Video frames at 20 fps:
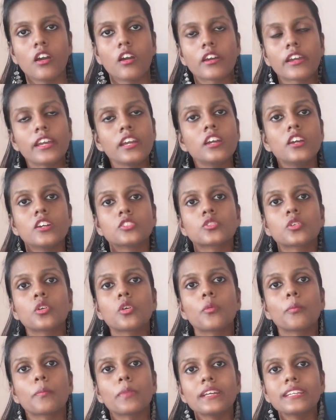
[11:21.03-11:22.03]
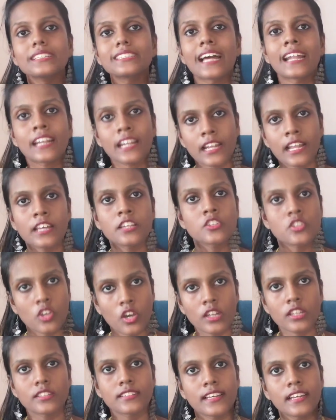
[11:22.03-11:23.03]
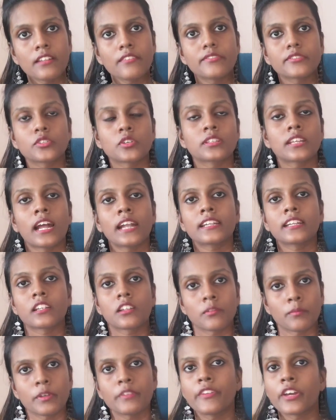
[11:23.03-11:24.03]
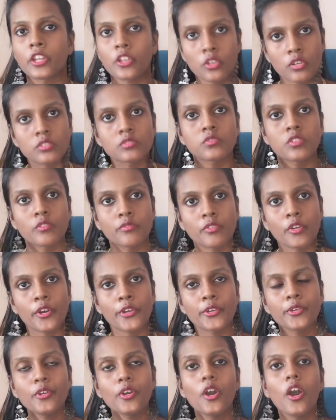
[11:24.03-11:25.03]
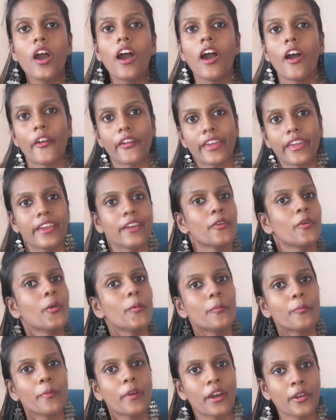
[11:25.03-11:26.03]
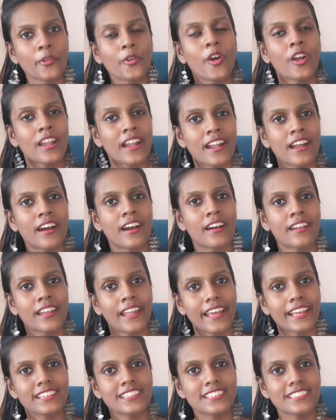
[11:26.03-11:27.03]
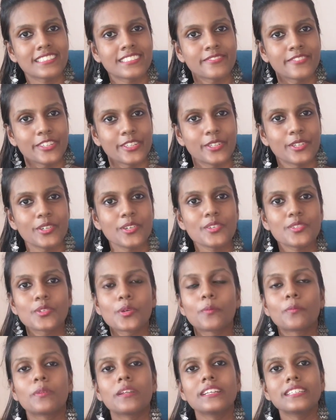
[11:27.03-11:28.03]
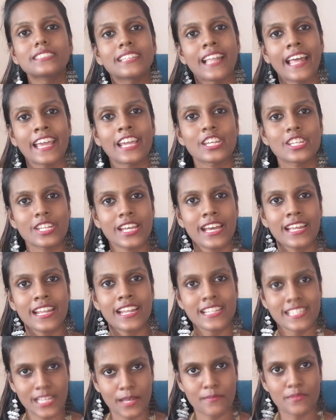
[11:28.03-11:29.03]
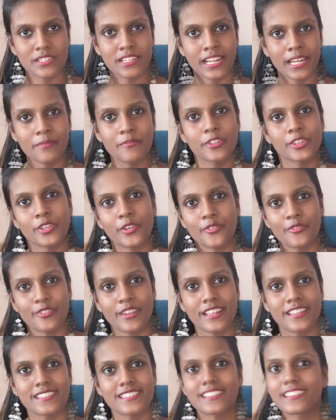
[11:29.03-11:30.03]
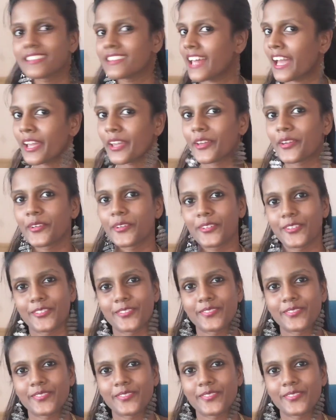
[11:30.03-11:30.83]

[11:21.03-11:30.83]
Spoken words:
Okay, so please analyze yourself, so that it will be very useful for you. Okay, hope you all like this video. So please like, share and subscribe with your friends. Thank you.